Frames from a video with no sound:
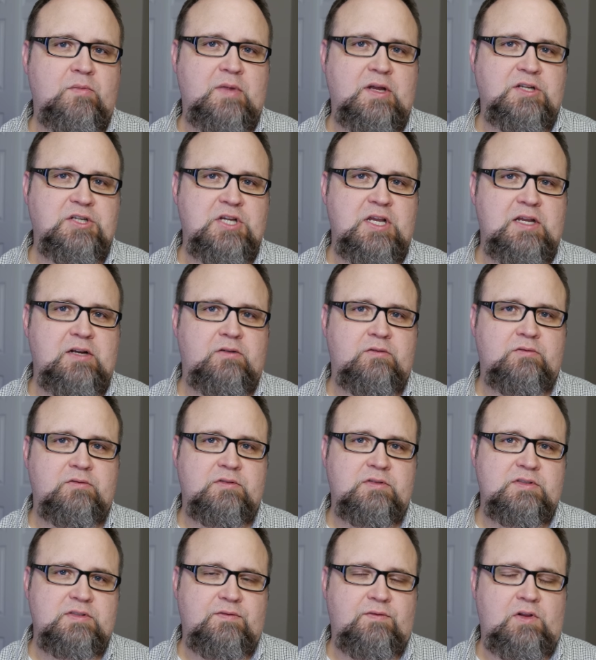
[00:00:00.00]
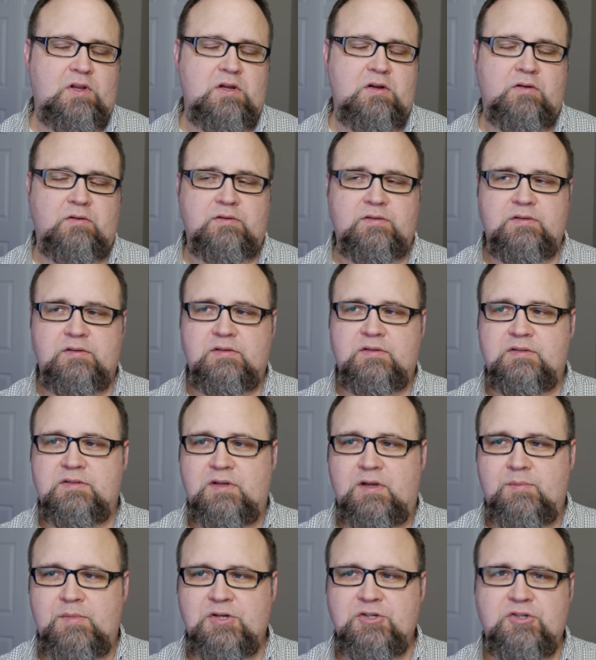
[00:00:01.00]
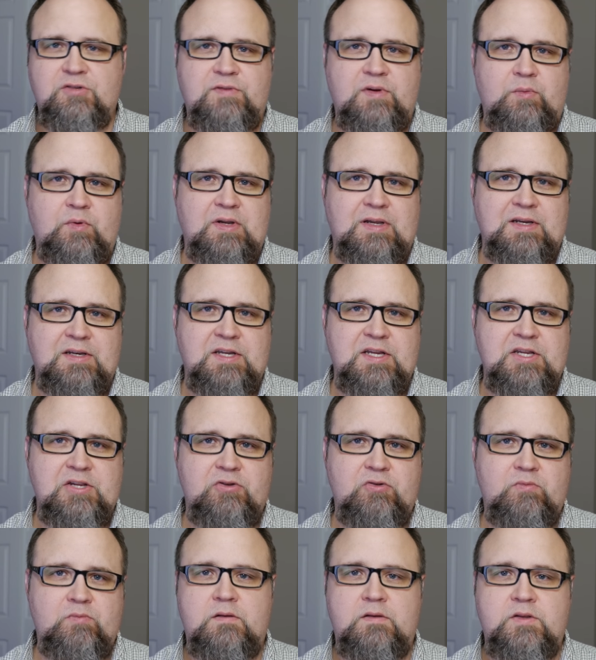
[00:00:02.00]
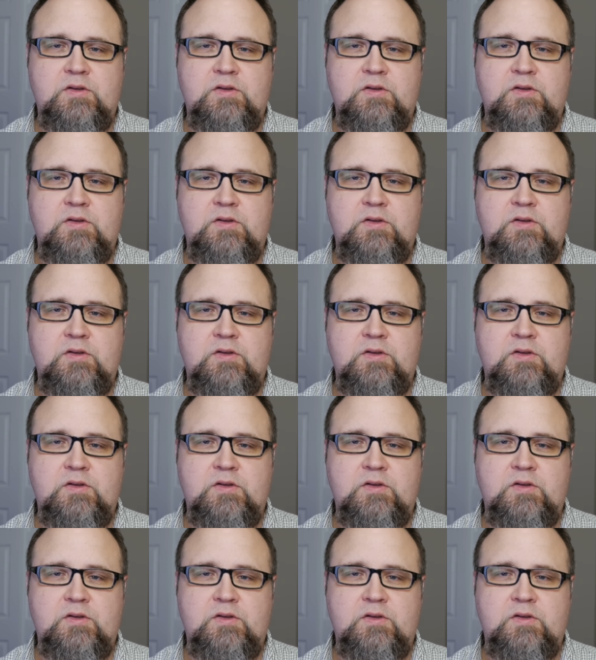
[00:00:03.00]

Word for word: my channels is the vlogs. So I'm not sure if I want to continue them.